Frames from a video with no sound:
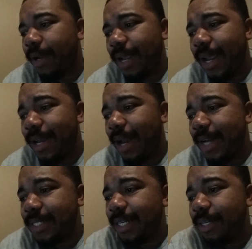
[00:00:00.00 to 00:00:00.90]
had
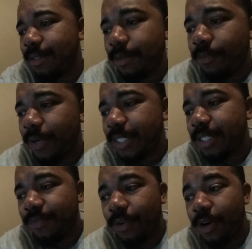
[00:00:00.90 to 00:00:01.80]
19
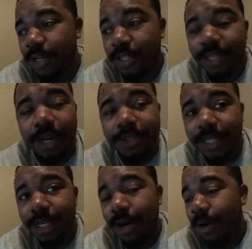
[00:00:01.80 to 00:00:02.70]
rushes for
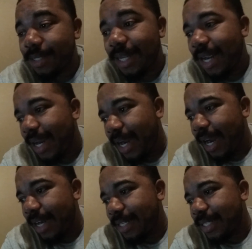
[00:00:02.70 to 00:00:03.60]
113 yards
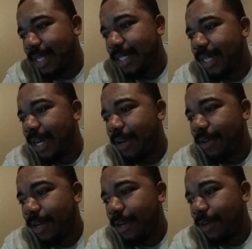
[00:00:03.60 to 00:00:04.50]
and a touchdown.